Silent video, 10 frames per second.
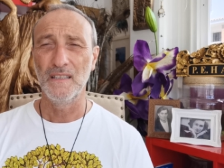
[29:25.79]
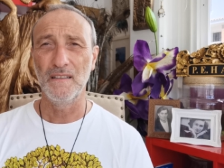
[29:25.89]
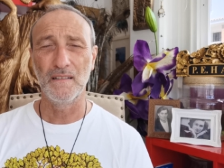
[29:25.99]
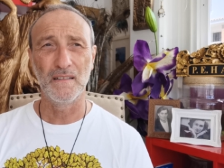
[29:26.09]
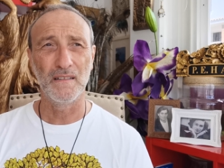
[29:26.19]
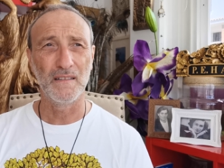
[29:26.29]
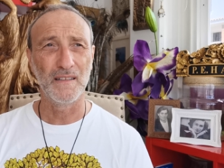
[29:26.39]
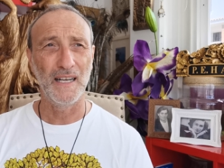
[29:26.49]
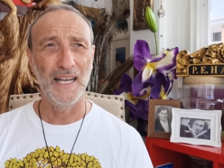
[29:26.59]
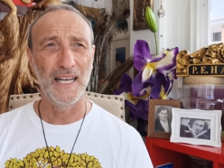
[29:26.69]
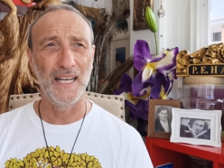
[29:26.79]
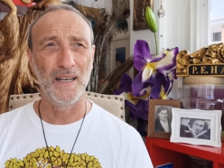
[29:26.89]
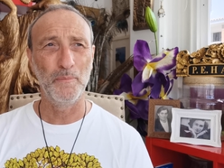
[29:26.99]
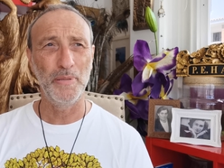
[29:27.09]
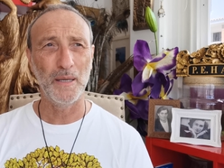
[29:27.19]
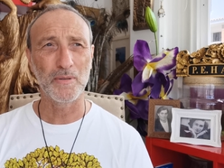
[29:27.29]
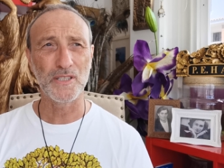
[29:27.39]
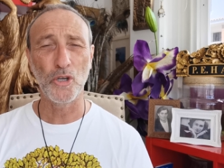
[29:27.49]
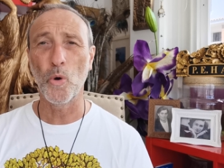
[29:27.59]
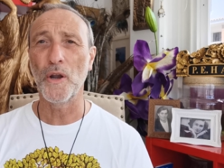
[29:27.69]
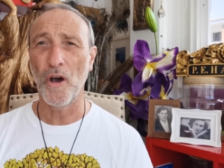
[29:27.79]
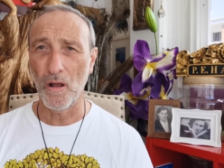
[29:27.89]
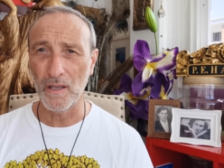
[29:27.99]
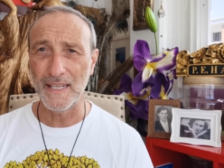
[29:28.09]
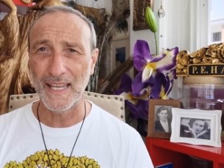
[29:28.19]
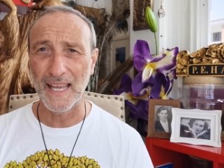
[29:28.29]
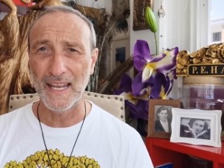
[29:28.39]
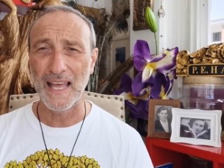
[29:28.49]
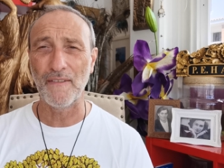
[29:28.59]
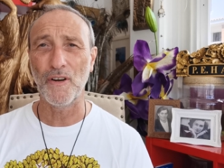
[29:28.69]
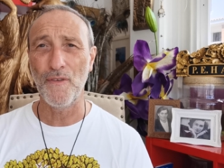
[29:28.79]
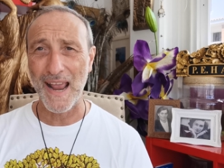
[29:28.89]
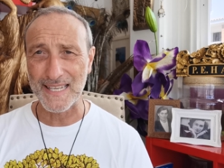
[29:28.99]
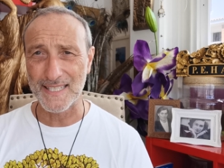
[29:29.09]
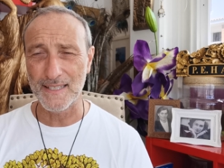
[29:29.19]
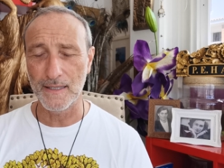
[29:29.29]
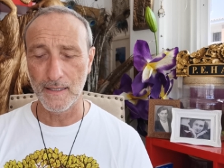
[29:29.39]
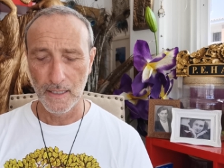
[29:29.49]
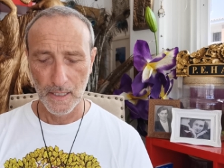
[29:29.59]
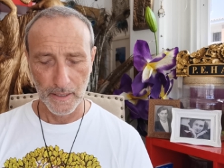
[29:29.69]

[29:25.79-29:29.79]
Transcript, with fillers: you know, uh, be able to go on holiday and have a rest. And,